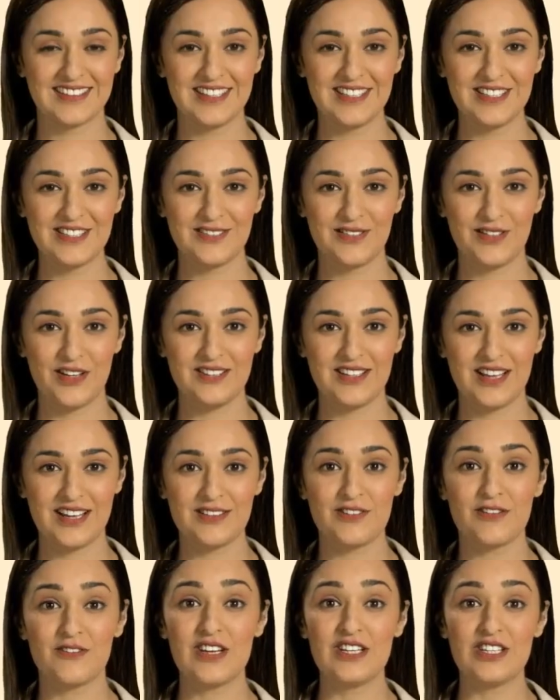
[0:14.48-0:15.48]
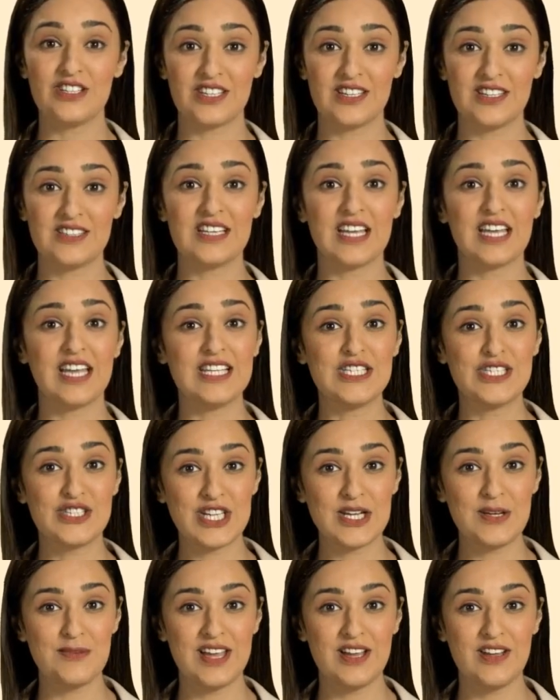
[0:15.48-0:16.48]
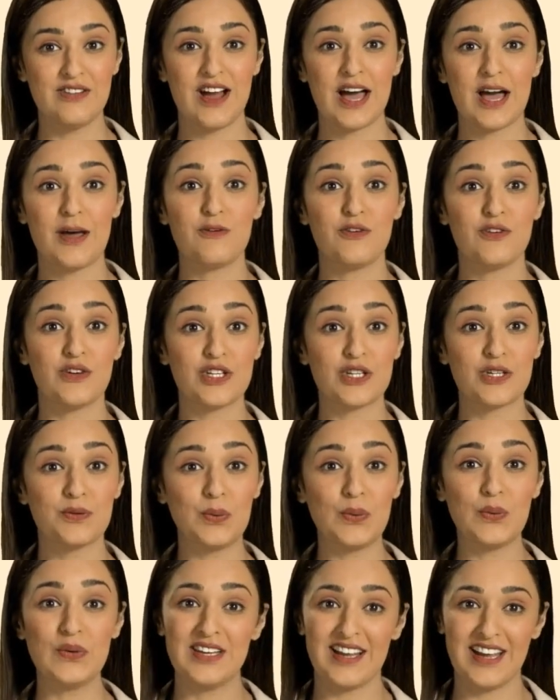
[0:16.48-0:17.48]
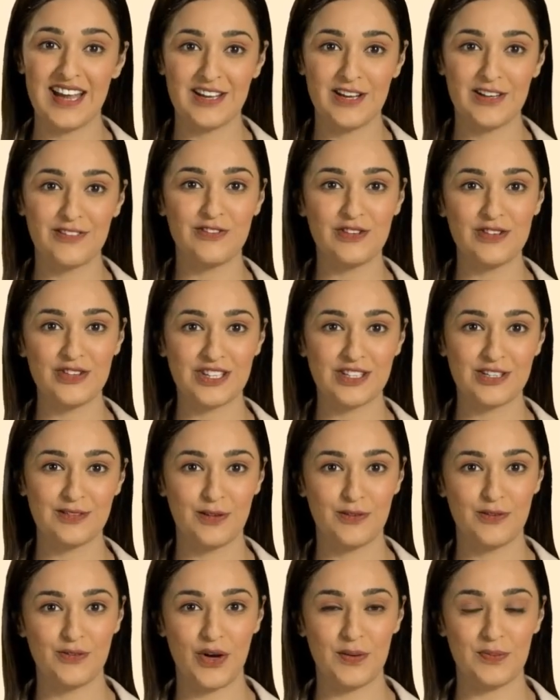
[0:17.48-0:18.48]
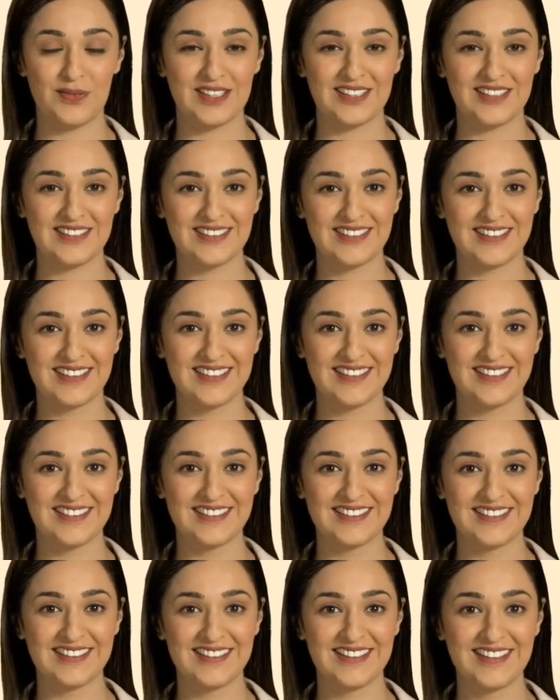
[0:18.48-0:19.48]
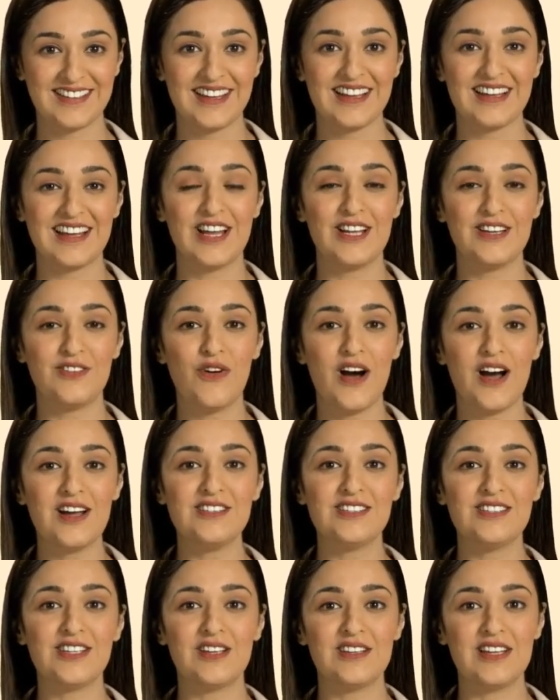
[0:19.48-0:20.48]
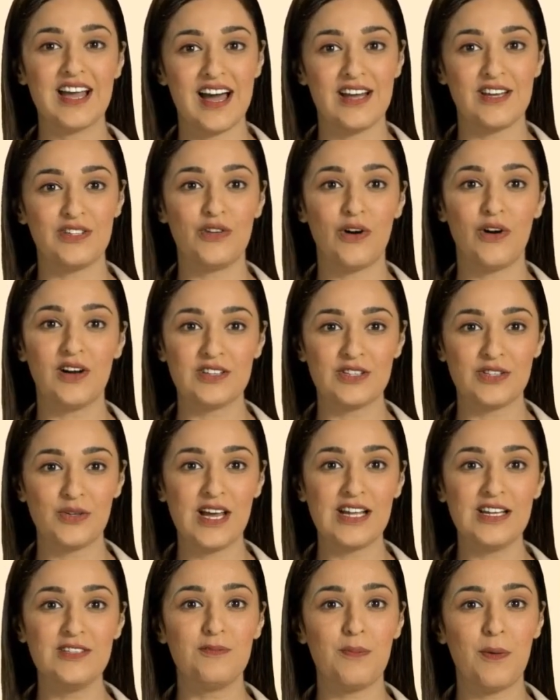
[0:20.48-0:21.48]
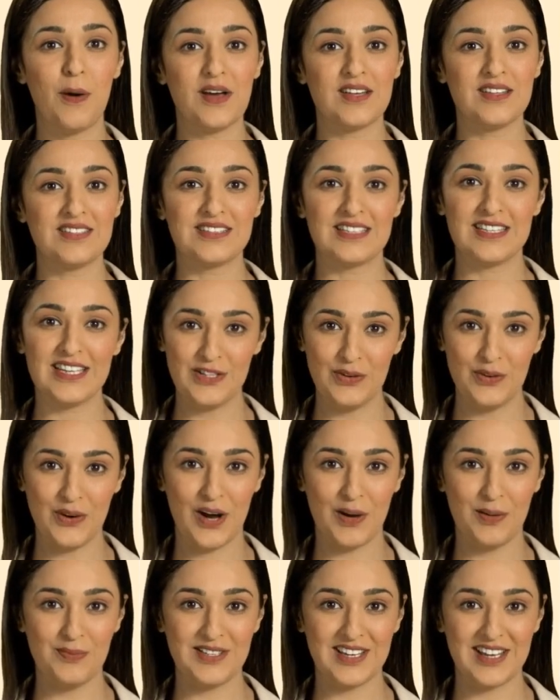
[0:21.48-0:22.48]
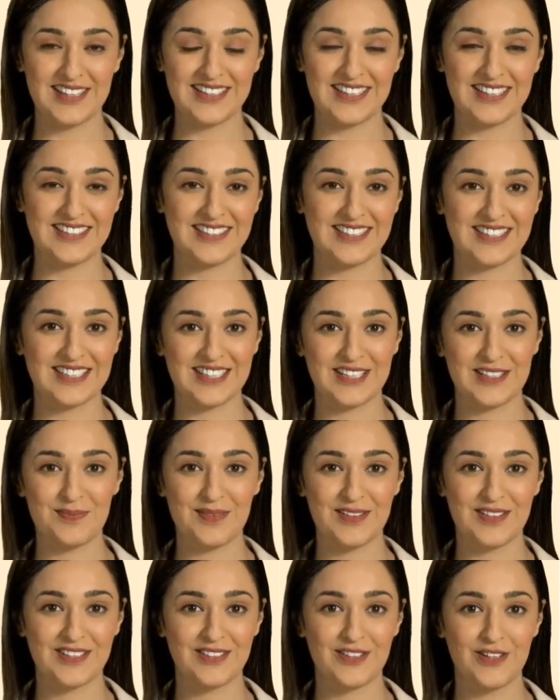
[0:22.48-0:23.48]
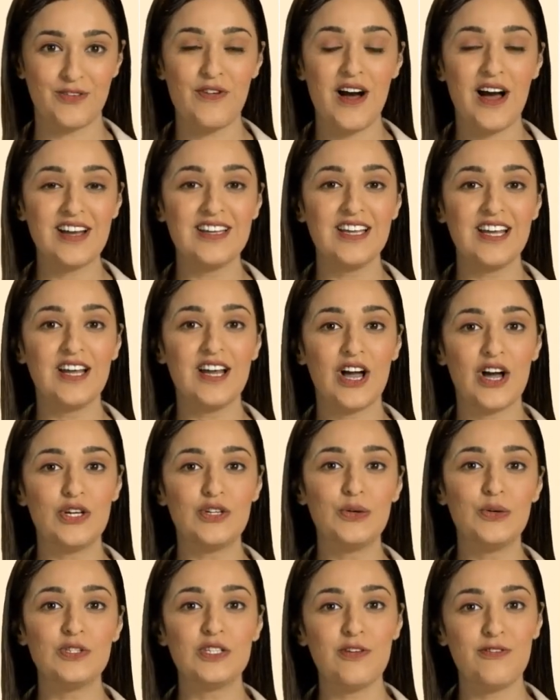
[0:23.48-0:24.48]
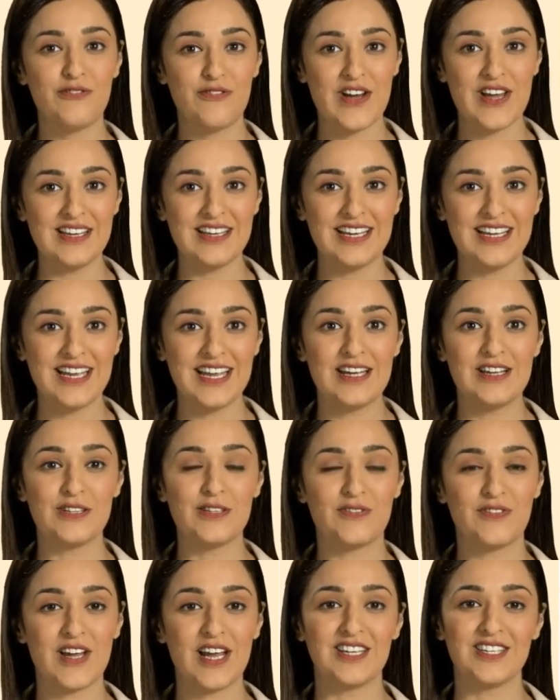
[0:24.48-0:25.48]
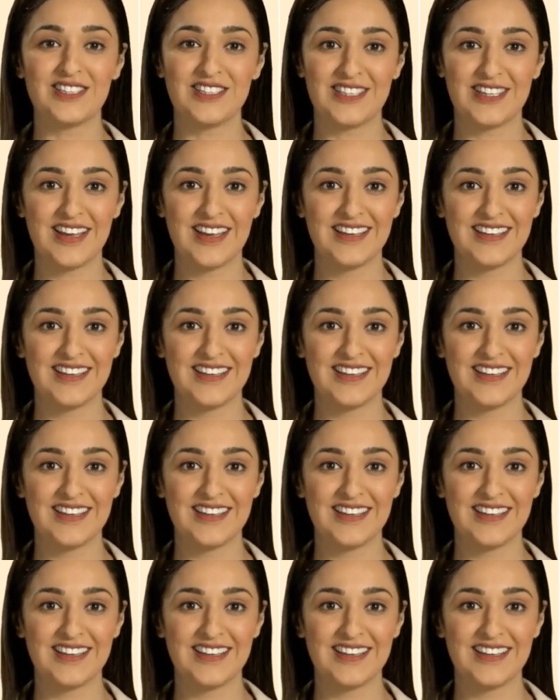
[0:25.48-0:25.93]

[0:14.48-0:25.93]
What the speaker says: This product features 8 GB RAM for smooth and efficient performance. It runs on Android 12.0 operating system, providing a user-friendly interface.